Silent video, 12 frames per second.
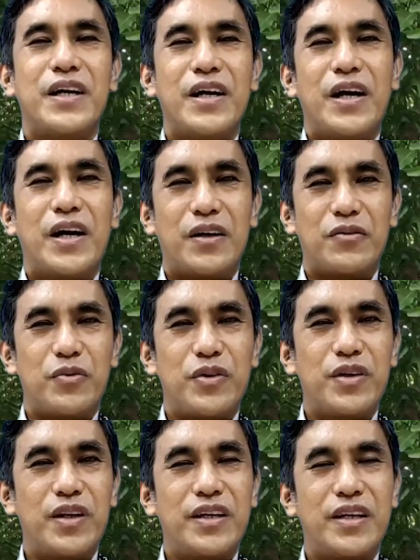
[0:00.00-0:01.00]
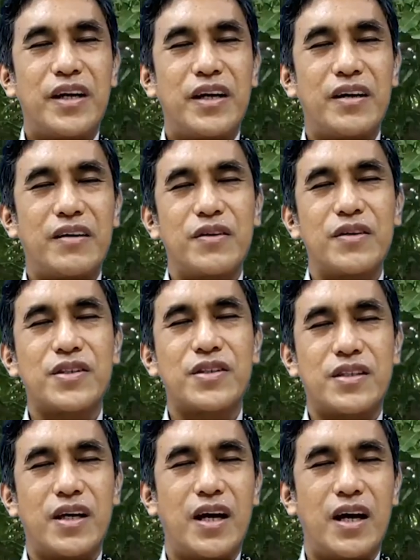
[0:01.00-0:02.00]
And we'll never
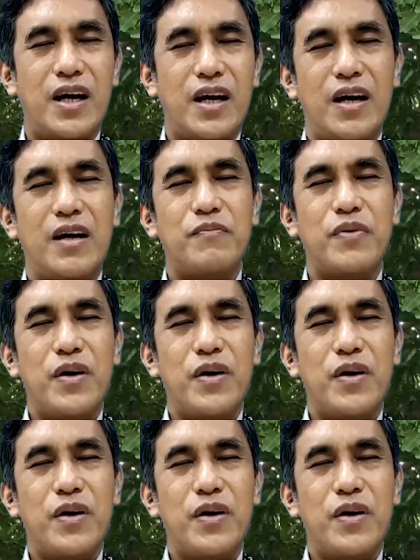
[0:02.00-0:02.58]
stop.